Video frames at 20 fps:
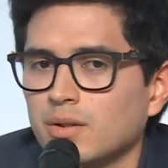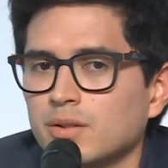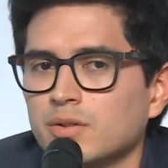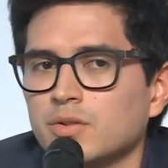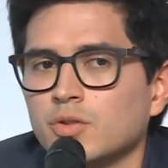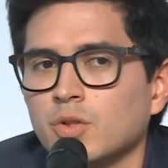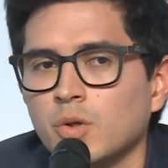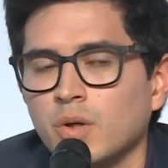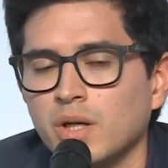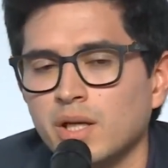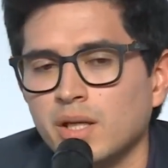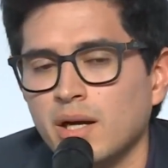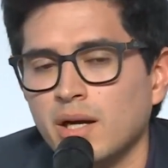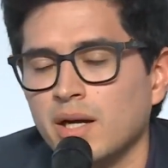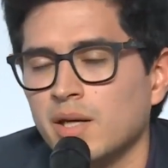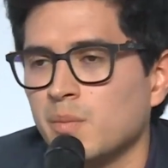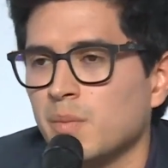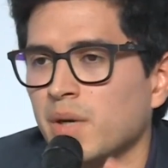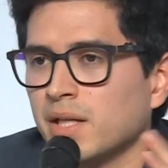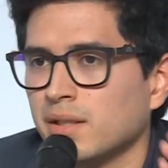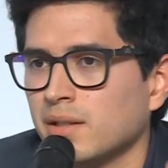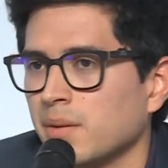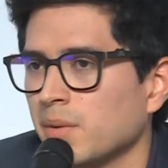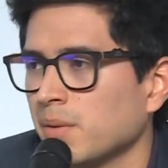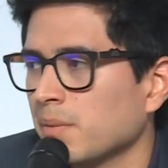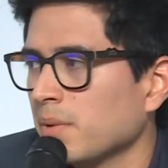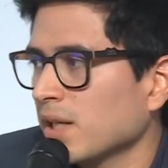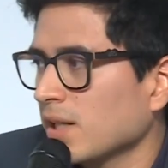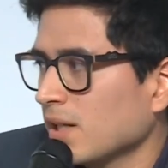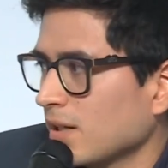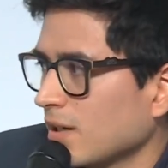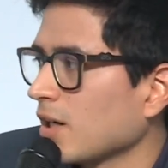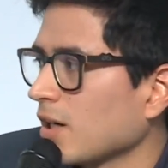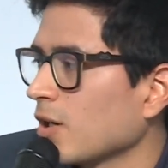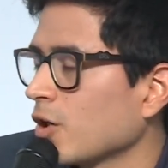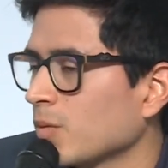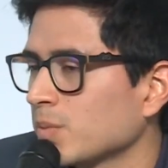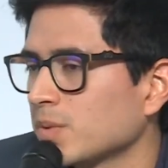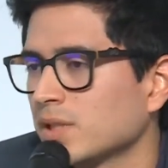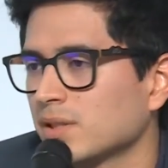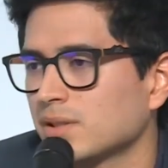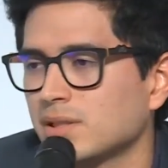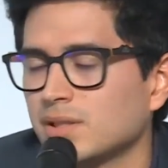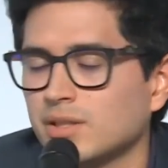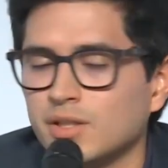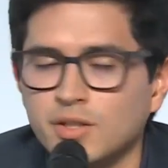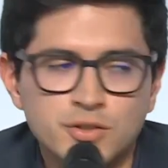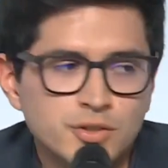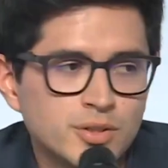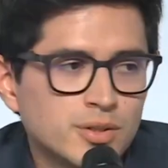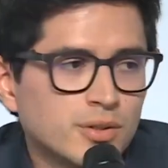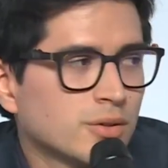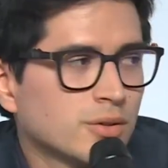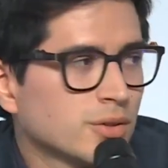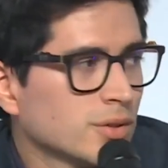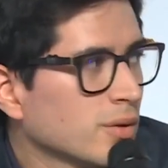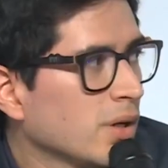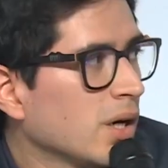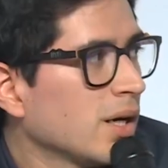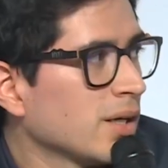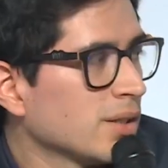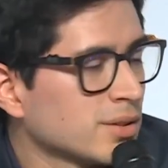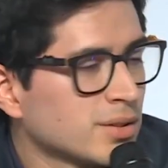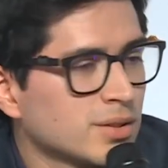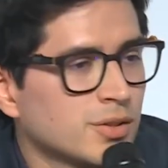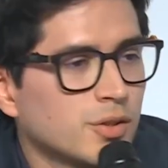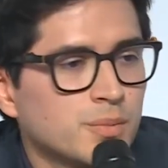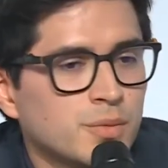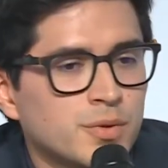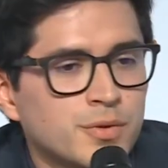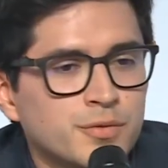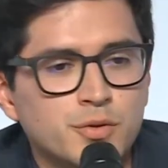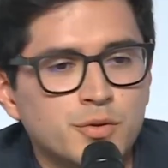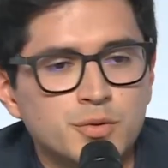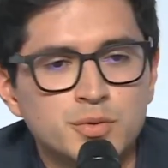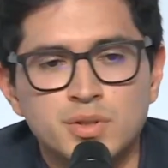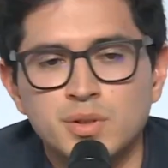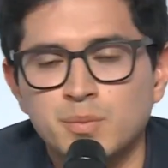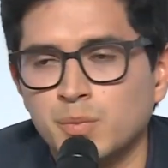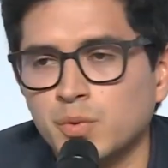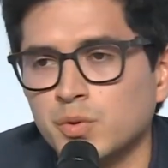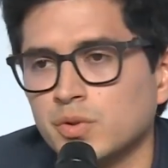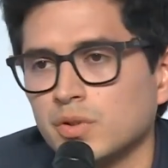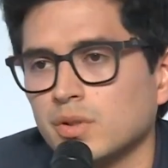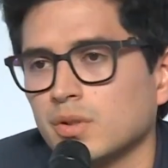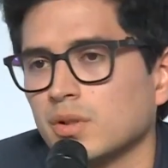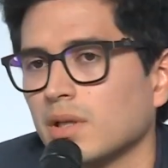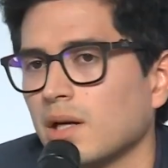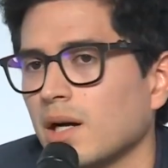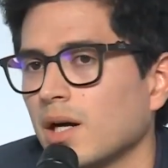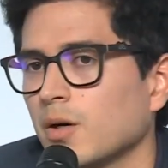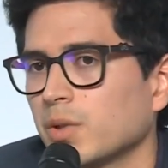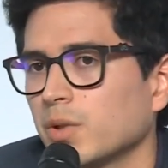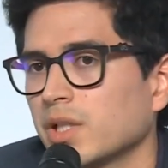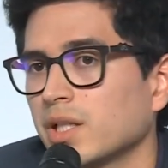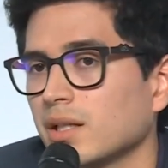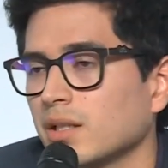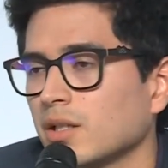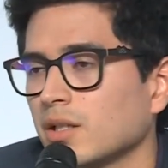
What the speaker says: So I invite everybody, and I hope this discussion also has some of those inputs on how we can